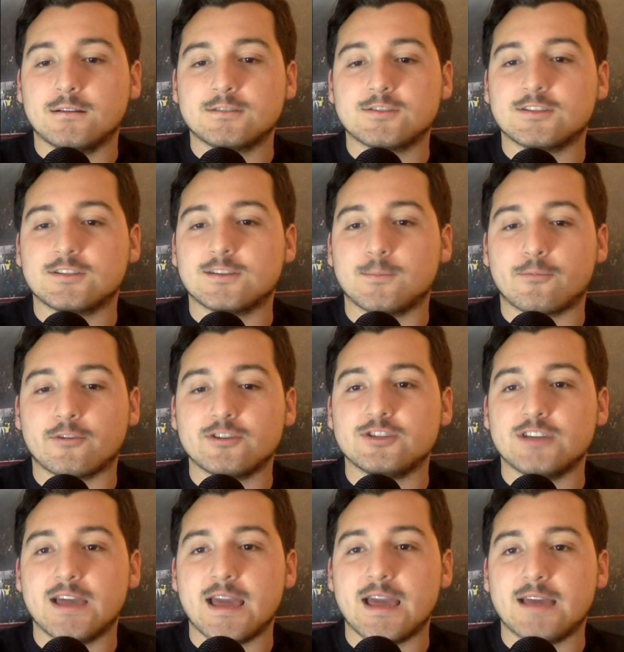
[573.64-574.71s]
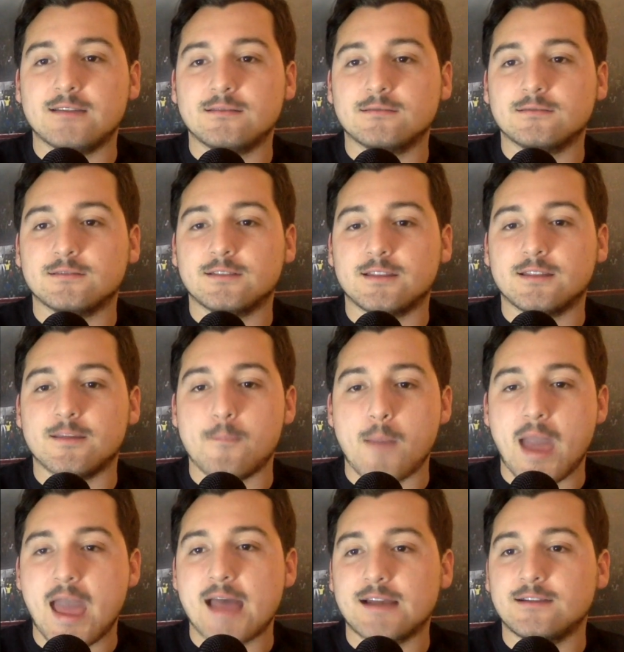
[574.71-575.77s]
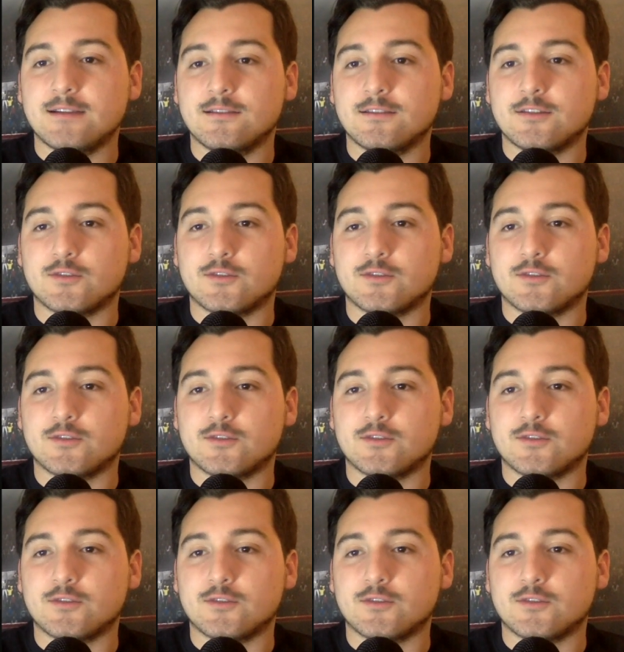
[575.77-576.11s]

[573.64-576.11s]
just appreciate the man,